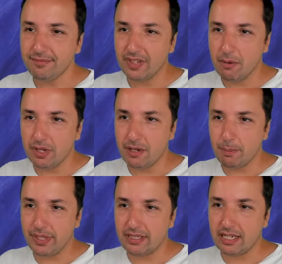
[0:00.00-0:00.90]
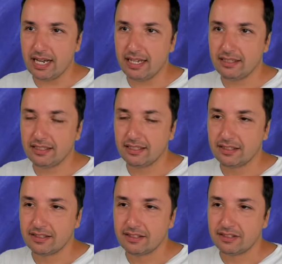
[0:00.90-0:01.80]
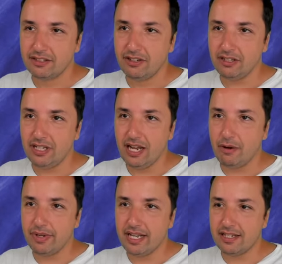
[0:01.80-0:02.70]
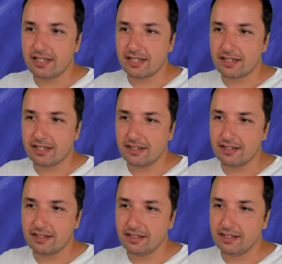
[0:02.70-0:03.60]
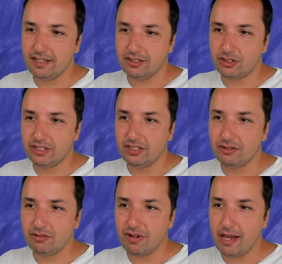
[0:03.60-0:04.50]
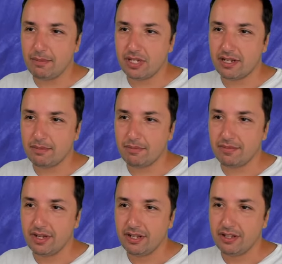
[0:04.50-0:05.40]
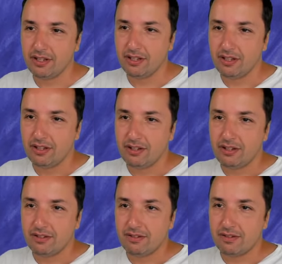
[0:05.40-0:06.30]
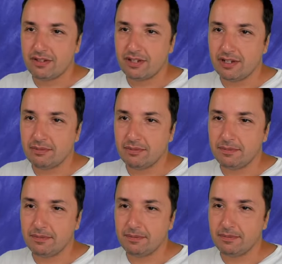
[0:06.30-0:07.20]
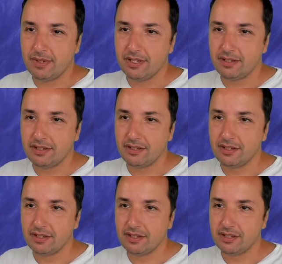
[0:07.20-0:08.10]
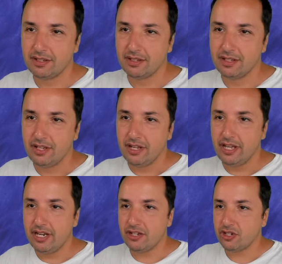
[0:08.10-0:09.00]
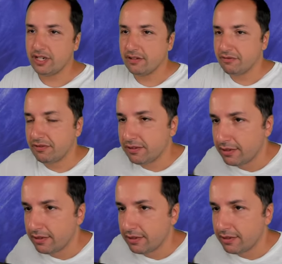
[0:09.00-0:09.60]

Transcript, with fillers: I'm gonna pin the knight, not allowing his. Uh, he's starting to grab some, some. initiative.